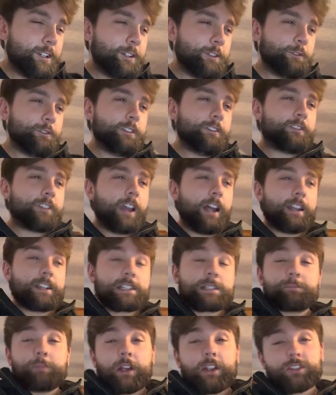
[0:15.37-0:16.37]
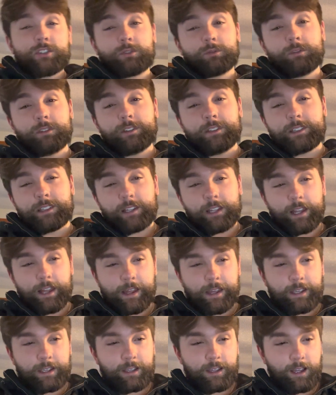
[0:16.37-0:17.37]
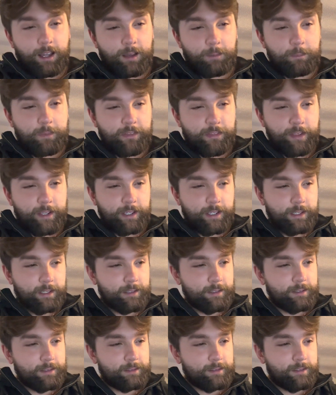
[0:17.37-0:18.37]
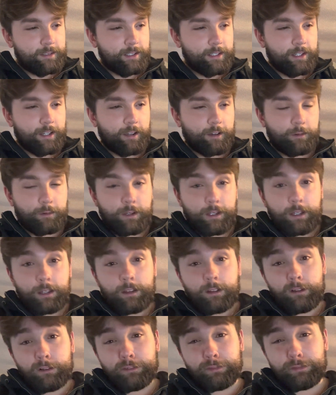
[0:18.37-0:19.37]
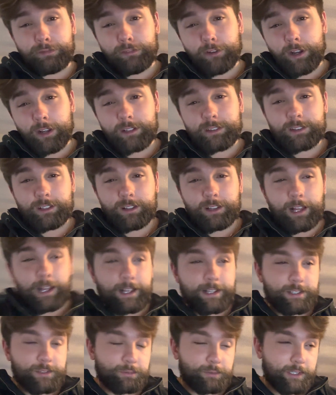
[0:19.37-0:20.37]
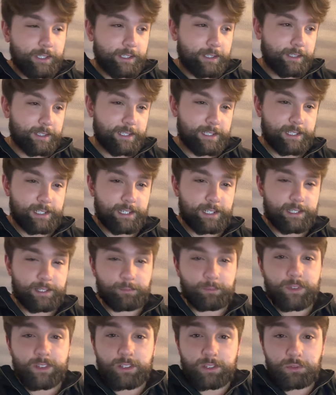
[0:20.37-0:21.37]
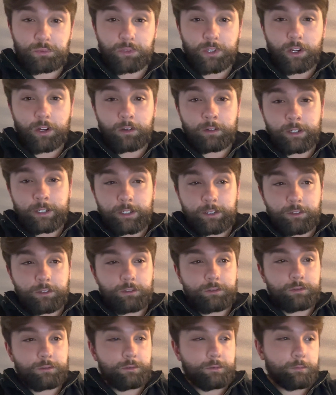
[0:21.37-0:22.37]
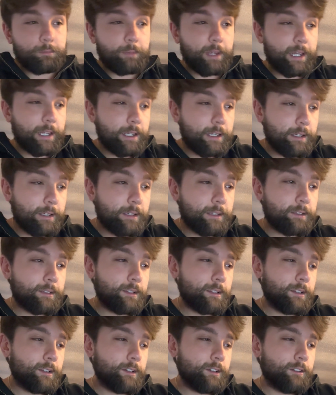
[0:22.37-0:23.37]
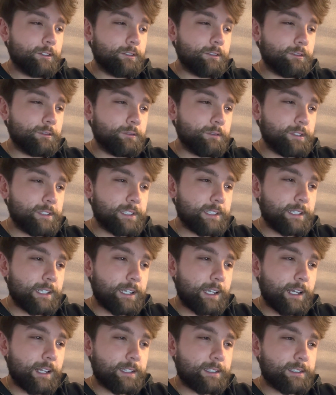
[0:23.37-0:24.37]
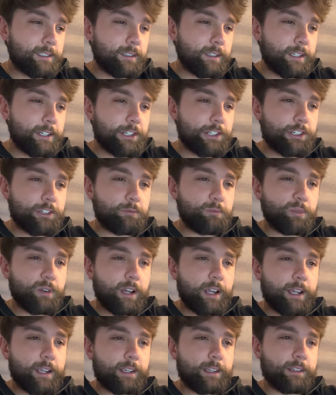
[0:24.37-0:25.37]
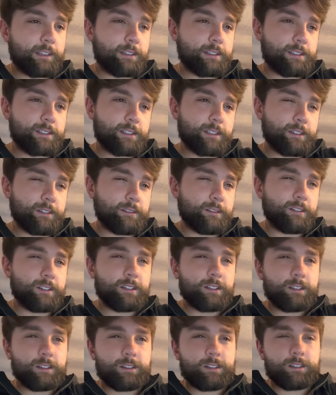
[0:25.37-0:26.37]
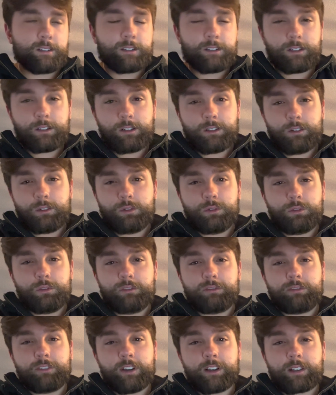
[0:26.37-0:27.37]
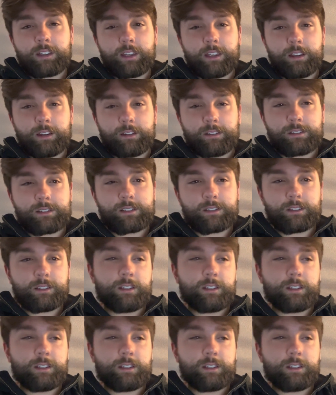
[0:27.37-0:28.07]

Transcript: We've got a special one today. I'm thinking, fuck the last week of the season because we already know who made it, who was in the consolation bracket, so who the fuck cares.